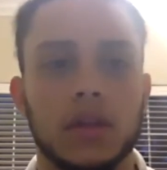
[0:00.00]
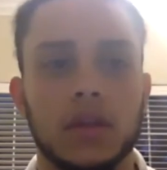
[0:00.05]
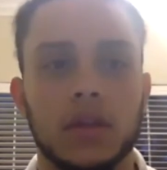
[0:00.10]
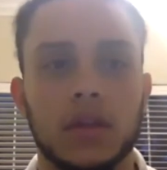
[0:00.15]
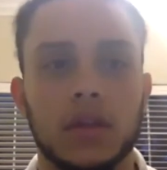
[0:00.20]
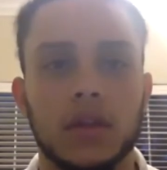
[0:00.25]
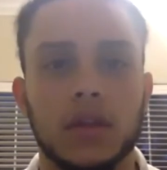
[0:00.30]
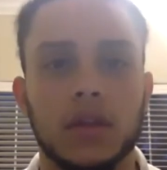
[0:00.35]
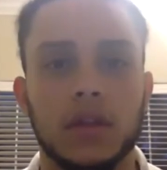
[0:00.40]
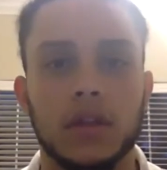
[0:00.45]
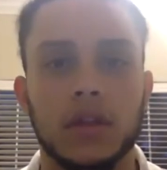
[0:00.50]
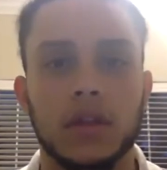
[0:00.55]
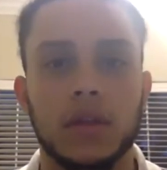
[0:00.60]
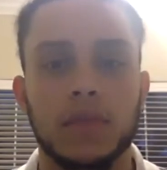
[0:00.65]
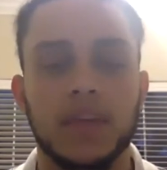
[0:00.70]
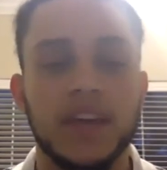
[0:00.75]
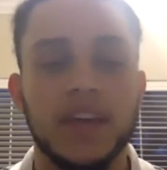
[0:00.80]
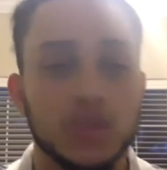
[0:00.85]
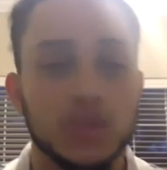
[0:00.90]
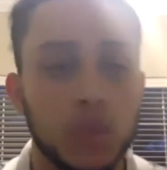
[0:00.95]
Because
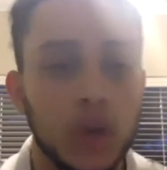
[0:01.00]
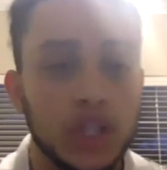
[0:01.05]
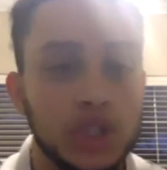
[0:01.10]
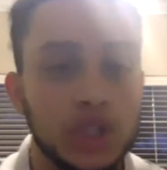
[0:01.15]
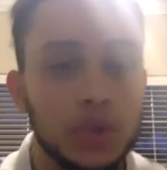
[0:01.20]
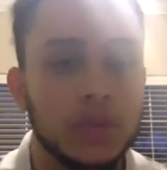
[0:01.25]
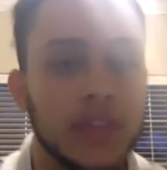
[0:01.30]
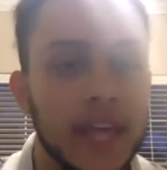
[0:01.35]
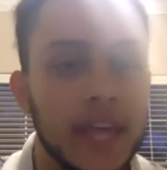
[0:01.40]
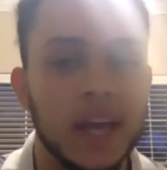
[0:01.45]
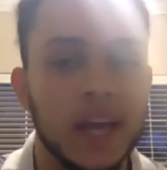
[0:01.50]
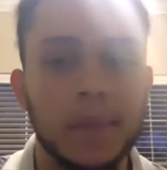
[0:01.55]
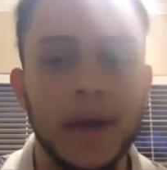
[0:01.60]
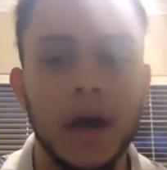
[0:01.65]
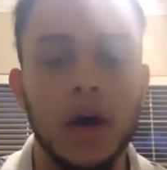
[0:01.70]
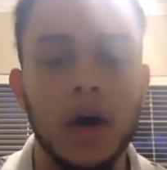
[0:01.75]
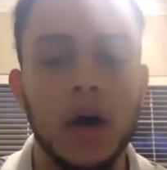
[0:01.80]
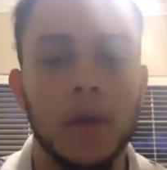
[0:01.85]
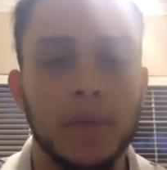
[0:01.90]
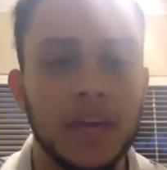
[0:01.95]
what you think
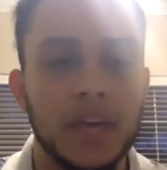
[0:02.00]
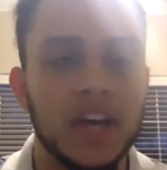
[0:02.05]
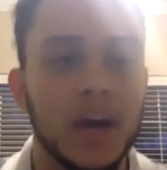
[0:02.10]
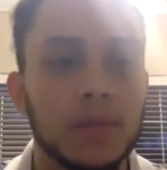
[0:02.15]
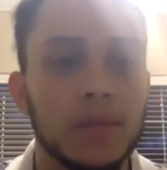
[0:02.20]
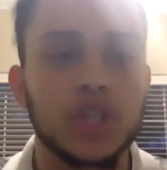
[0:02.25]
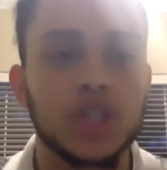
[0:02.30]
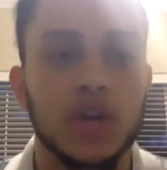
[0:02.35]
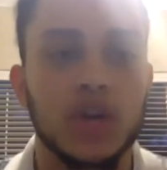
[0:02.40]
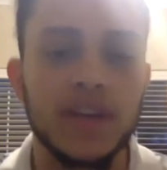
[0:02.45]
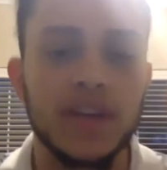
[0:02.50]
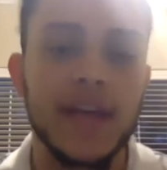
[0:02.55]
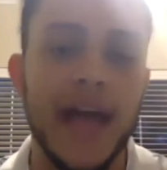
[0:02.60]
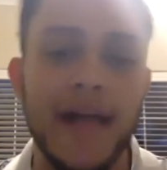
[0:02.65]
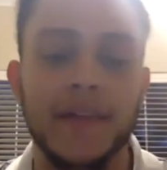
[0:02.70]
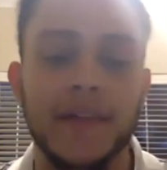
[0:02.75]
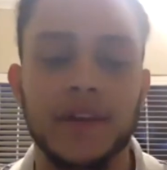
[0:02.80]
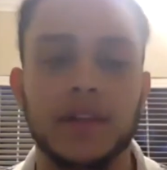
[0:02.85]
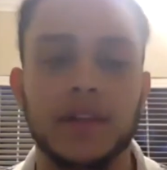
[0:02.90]
about becomes your reality.